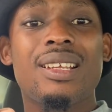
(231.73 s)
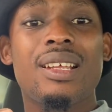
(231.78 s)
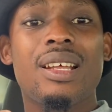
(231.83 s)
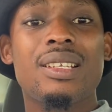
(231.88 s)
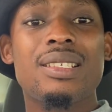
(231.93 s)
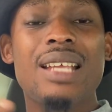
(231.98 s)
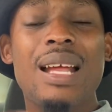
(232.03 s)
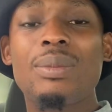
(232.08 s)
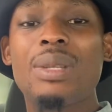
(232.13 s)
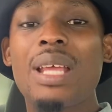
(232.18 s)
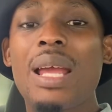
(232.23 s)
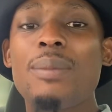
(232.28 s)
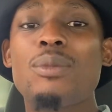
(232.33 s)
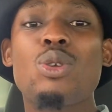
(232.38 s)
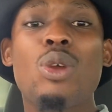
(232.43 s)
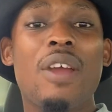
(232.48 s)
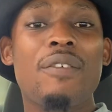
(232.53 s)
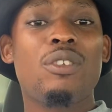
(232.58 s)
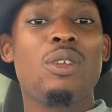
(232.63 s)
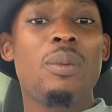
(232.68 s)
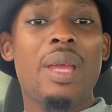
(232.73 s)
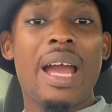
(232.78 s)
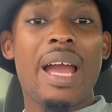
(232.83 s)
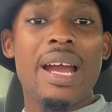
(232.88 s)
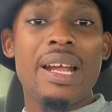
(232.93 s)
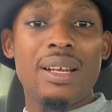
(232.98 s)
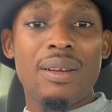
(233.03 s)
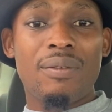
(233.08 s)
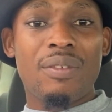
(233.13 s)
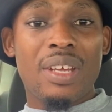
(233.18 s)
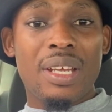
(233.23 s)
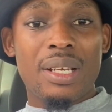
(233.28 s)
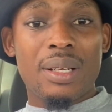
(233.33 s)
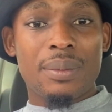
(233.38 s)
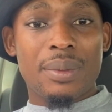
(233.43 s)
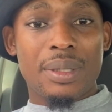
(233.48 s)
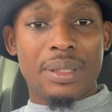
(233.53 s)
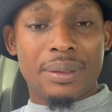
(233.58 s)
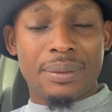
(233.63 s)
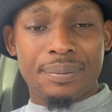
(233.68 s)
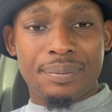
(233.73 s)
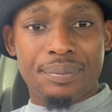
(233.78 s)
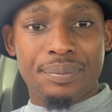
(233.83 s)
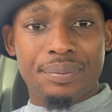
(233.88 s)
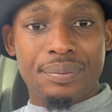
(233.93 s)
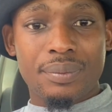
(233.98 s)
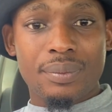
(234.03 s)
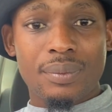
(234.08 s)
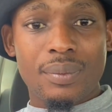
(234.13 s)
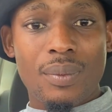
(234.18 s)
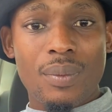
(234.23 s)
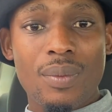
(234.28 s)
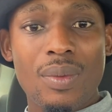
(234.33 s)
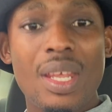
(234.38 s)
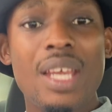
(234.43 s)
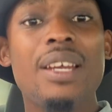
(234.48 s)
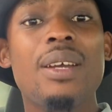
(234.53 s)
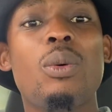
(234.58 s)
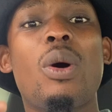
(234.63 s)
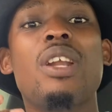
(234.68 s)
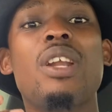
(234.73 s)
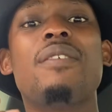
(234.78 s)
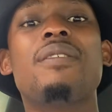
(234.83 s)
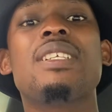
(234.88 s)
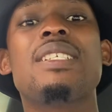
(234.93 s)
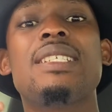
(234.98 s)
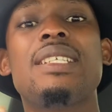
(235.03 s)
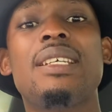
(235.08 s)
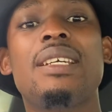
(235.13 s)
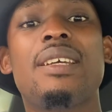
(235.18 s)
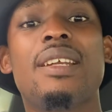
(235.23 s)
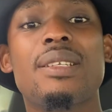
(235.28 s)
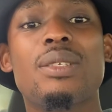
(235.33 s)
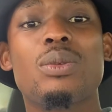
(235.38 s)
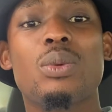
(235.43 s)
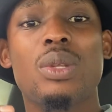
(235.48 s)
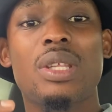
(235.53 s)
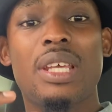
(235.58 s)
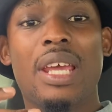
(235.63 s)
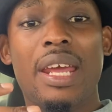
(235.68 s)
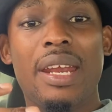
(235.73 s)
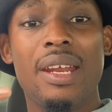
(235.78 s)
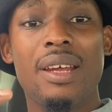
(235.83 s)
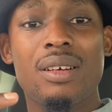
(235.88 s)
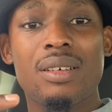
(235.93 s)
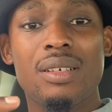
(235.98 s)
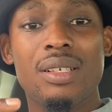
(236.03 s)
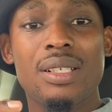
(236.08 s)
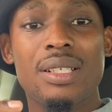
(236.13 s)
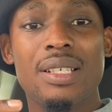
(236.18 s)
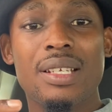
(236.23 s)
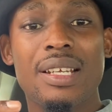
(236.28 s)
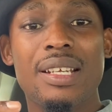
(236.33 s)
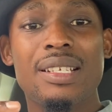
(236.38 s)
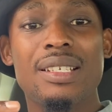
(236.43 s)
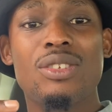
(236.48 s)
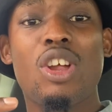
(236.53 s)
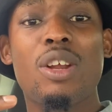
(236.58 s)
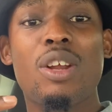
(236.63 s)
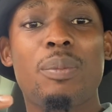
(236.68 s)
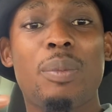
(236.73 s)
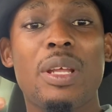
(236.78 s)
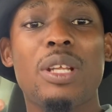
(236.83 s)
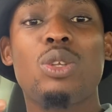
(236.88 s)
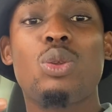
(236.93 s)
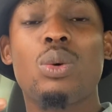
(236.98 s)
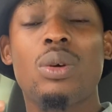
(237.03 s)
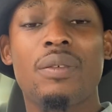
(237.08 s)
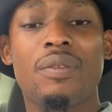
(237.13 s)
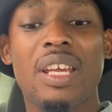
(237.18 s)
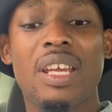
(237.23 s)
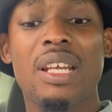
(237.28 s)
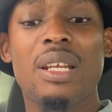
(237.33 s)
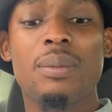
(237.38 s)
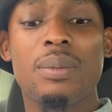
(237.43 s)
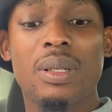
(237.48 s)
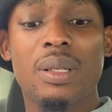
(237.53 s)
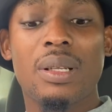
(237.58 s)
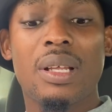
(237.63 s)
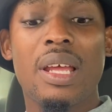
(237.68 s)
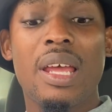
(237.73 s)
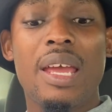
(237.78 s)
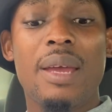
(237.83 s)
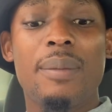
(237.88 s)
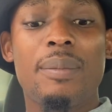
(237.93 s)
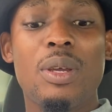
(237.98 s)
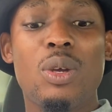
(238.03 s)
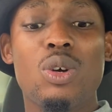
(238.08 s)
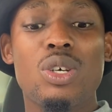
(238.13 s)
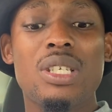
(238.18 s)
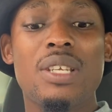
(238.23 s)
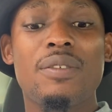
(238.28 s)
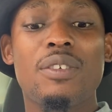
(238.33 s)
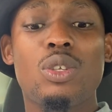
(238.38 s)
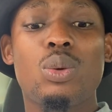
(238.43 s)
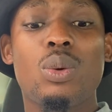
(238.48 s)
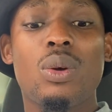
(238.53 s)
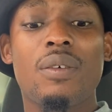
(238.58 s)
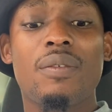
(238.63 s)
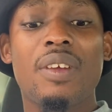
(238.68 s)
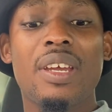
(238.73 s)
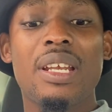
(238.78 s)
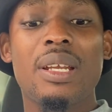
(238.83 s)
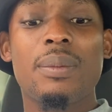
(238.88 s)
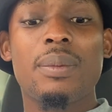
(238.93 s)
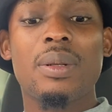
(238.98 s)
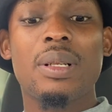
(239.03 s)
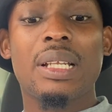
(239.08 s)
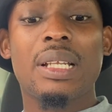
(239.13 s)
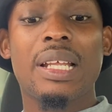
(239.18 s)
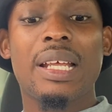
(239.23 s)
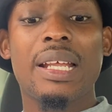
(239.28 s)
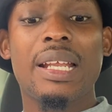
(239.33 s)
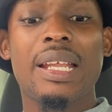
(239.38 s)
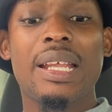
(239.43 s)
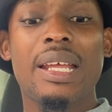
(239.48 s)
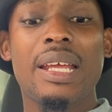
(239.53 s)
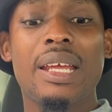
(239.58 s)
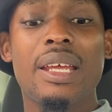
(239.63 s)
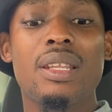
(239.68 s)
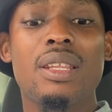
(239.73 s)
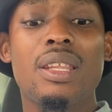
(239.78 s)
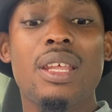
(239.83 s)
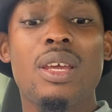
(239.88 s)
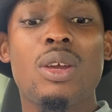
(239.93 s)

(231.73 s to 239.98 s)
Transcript: sometimes you have to be unavailable one of the secrets with getting girls is not being too available because if you're too available they